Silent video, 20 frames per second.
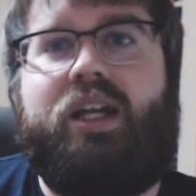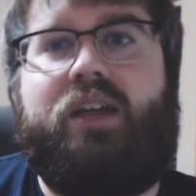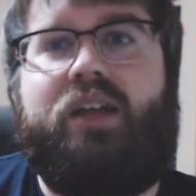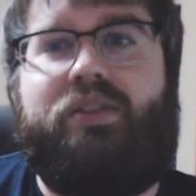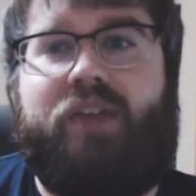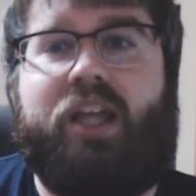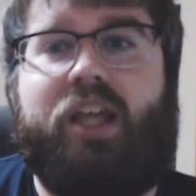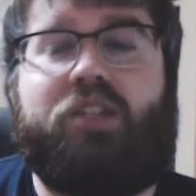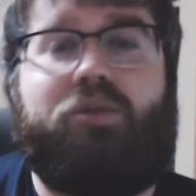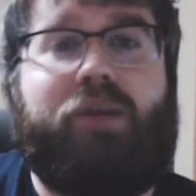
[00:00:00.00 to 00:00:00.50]

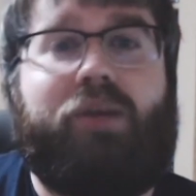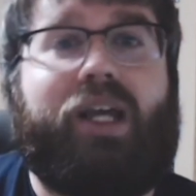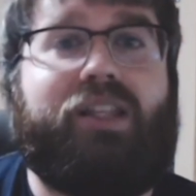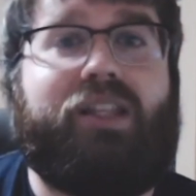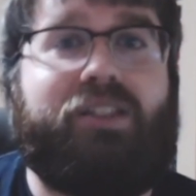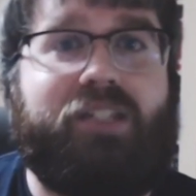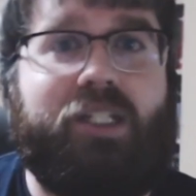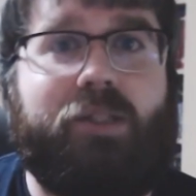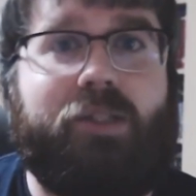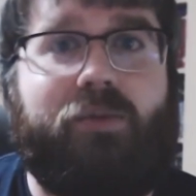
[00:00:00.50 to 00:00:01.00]
That's when we got to
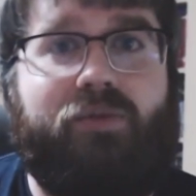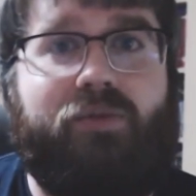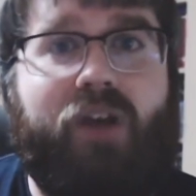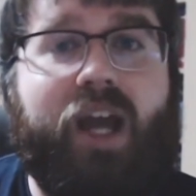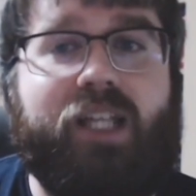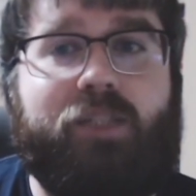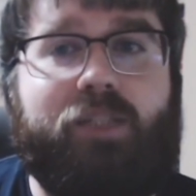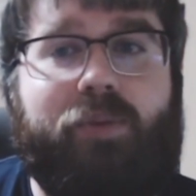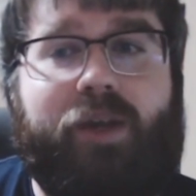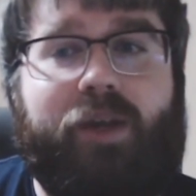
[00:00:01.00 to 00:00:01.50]
see some
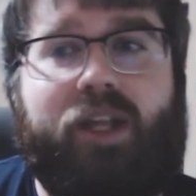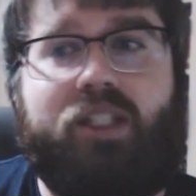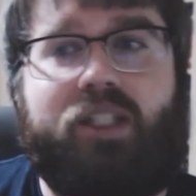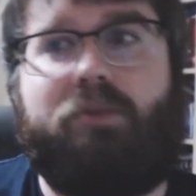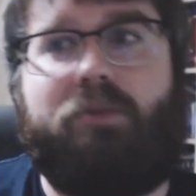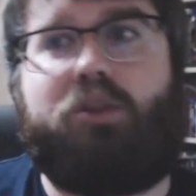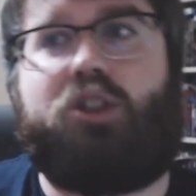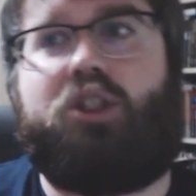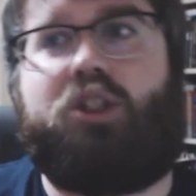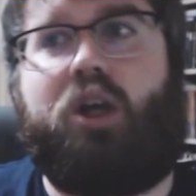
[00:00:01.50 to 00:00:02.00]
fights, because he
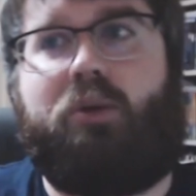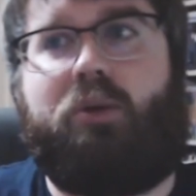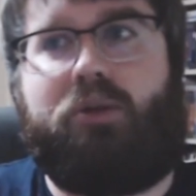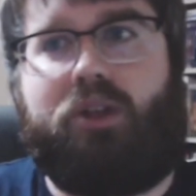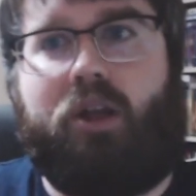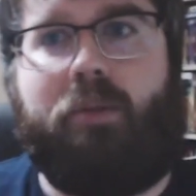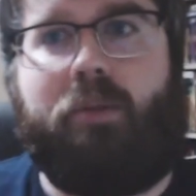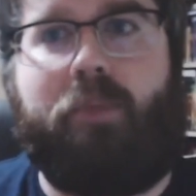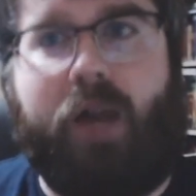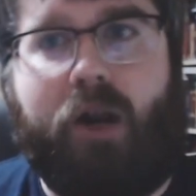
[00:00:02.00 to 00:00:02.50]
was stuck
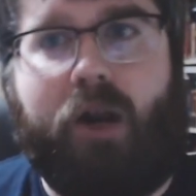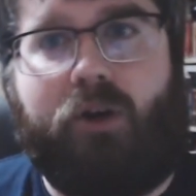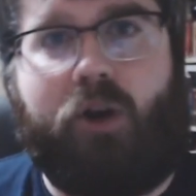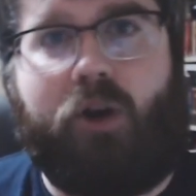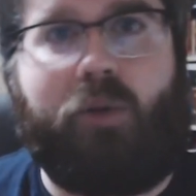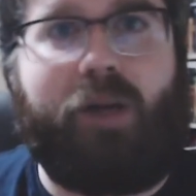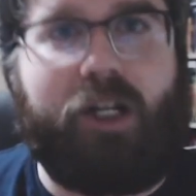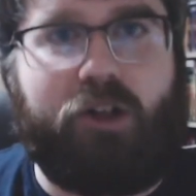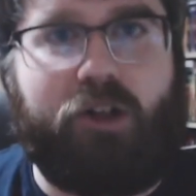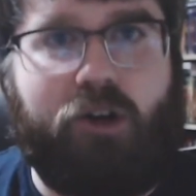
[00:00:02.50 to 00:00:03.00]
within a barrier
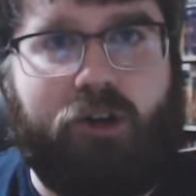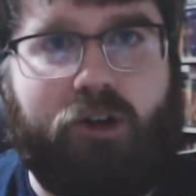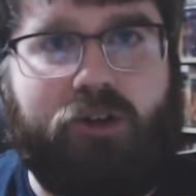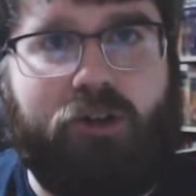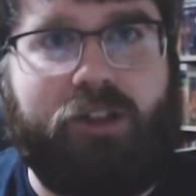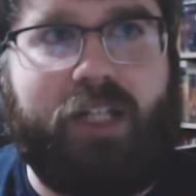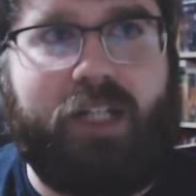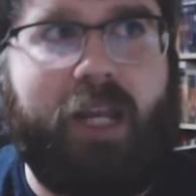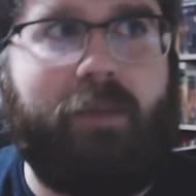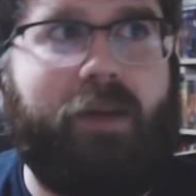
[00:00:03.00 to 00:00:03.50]
when he turned to a
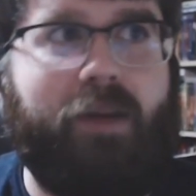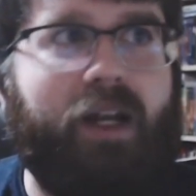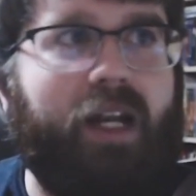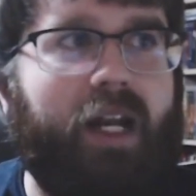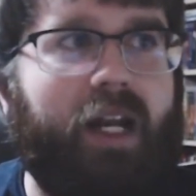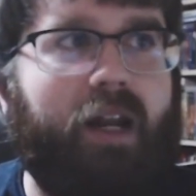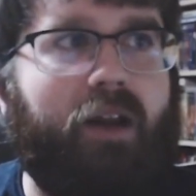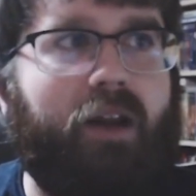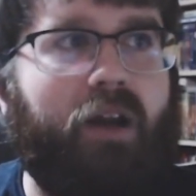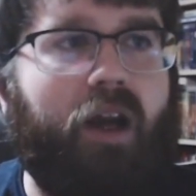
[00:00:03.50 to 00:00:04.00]
demon, and
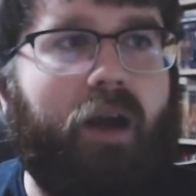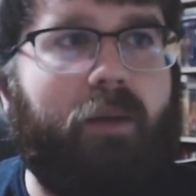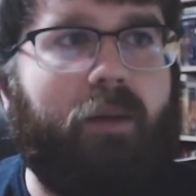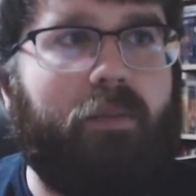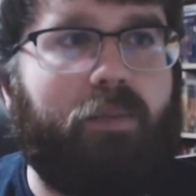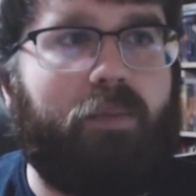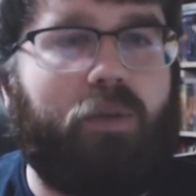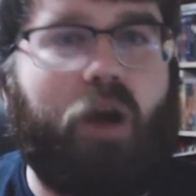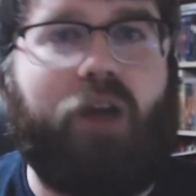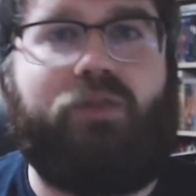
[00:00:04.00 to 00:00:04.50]
he
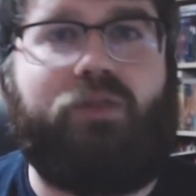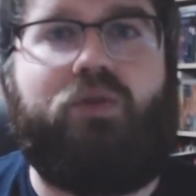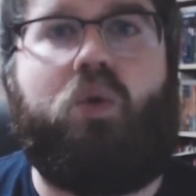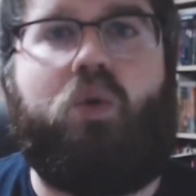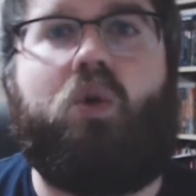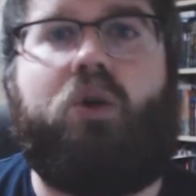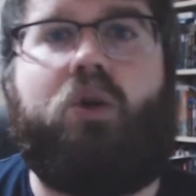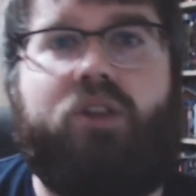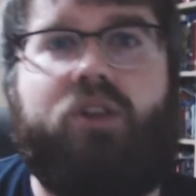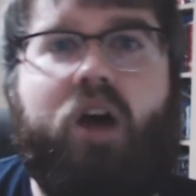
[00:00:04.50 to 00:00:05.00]
brought
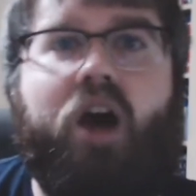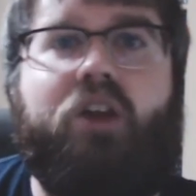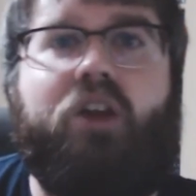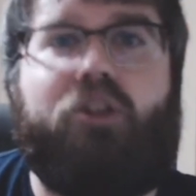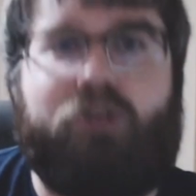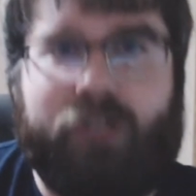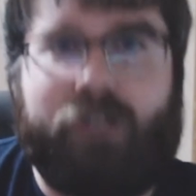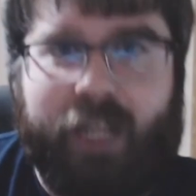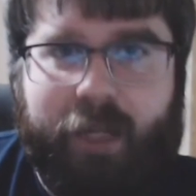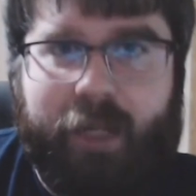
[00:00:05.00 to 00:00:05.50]
forth
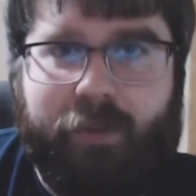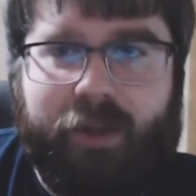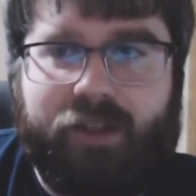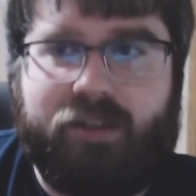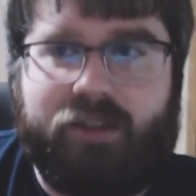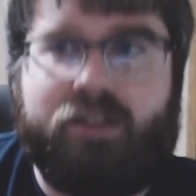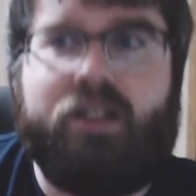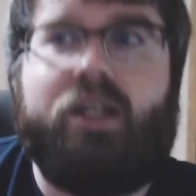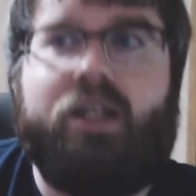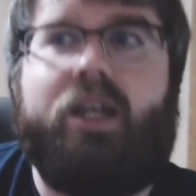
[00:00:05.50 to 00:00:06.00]
other
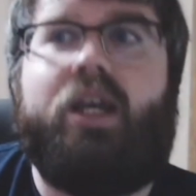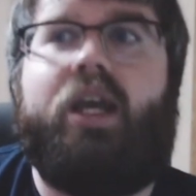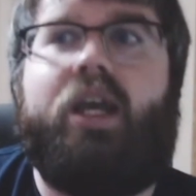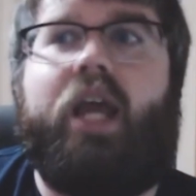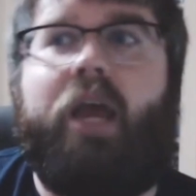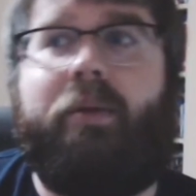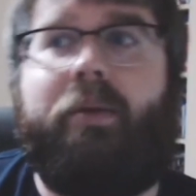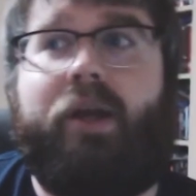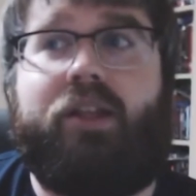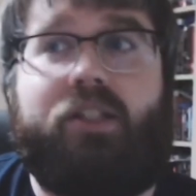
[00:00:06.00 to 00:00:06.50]
demons,
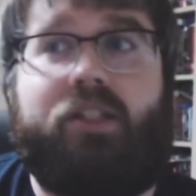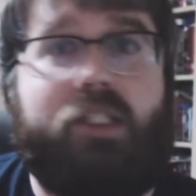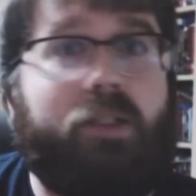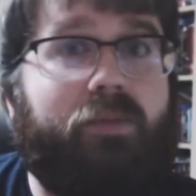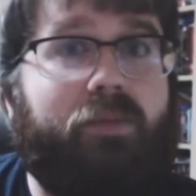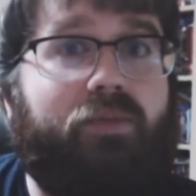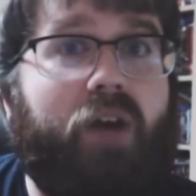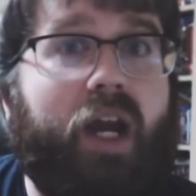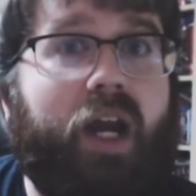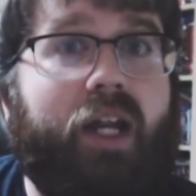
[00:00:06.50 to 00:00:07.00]
and we got to see
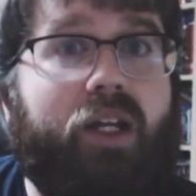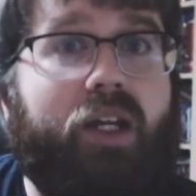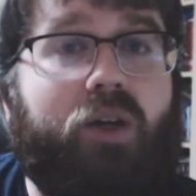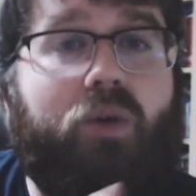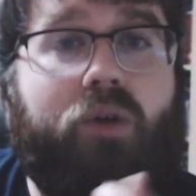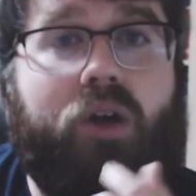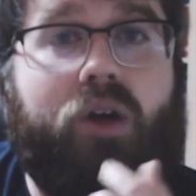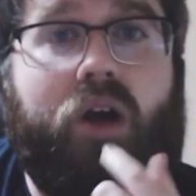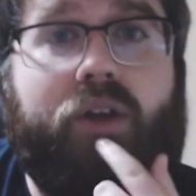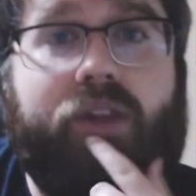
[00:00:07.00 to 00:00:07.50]
some fight
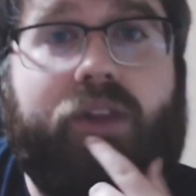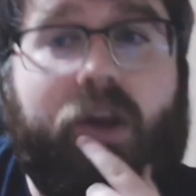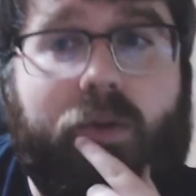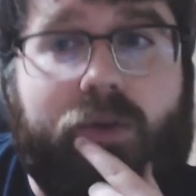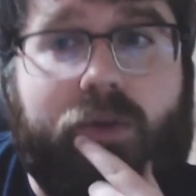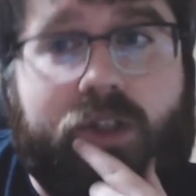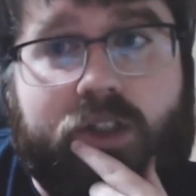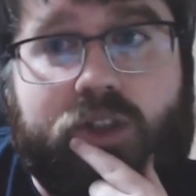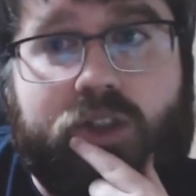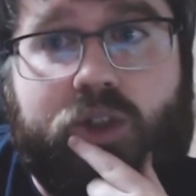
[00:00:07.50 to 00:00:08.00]
going on there
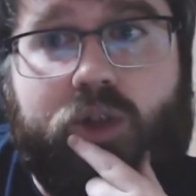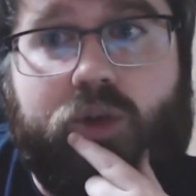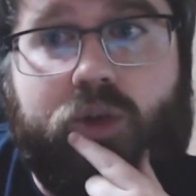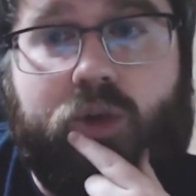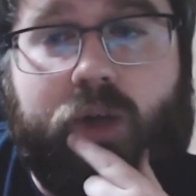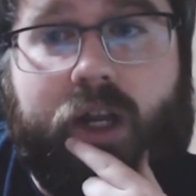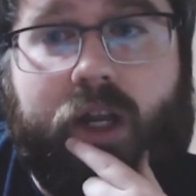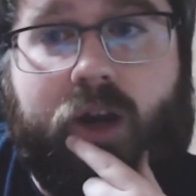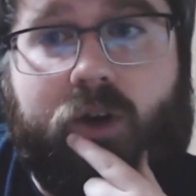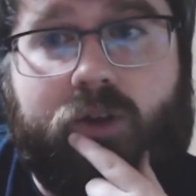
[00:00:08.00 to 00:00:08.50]
with these two new
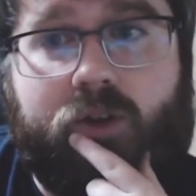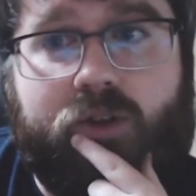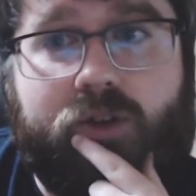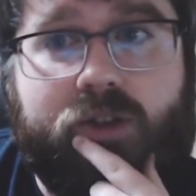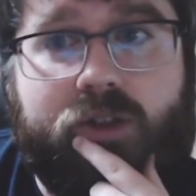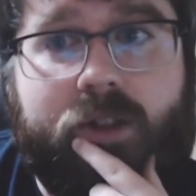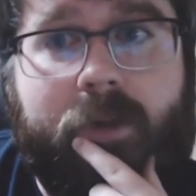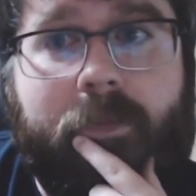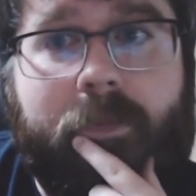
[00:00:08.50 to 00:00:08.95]
characters.